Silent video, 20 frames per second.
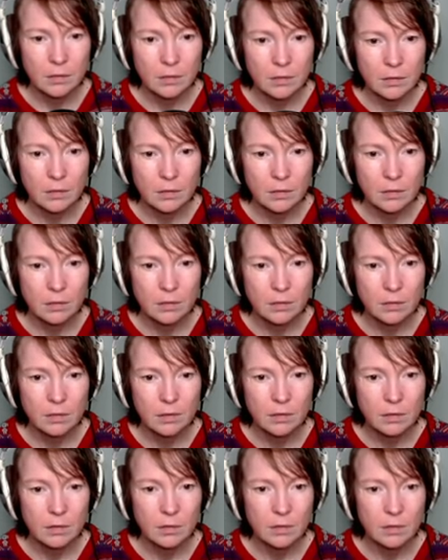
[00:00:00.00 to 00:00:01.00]

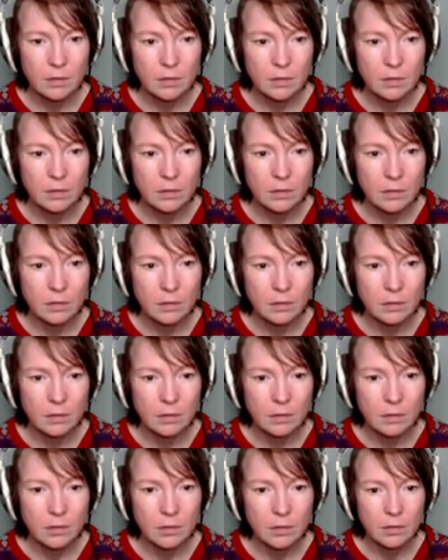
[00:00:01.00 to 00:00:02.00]

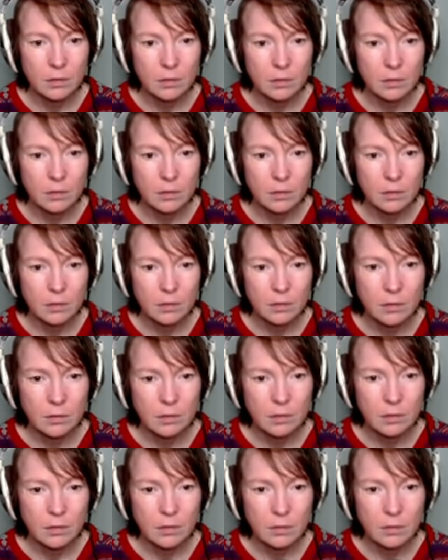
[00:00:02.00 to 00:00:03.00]

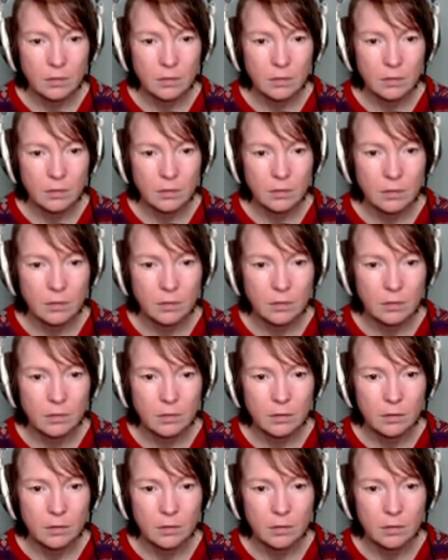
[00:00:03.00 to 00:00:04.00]

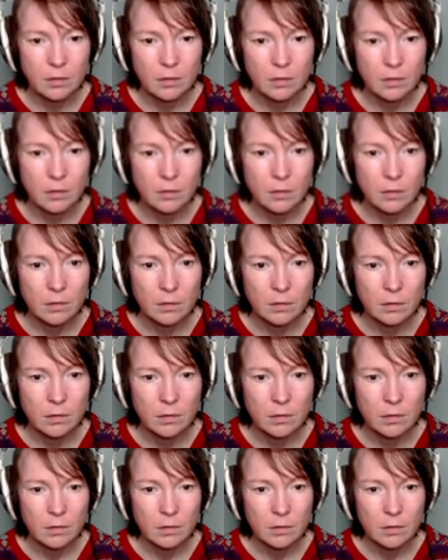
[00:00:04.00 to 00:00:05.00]

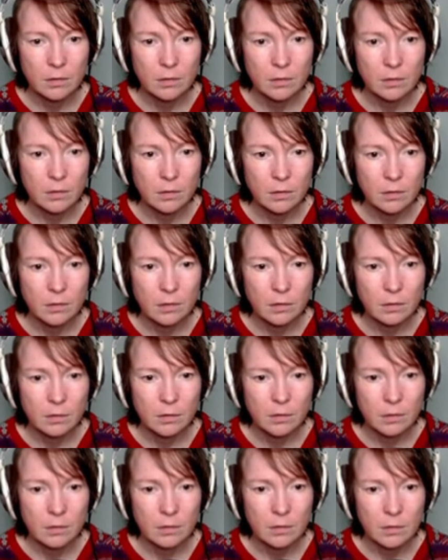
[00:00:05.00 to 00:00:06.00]

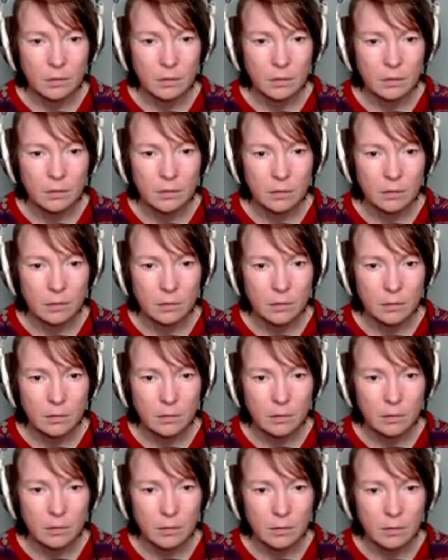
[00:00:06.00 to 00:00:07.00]

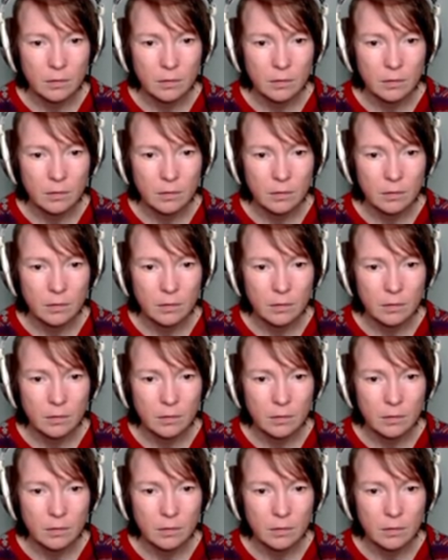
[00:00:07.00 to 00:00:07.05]
Nobody speaks.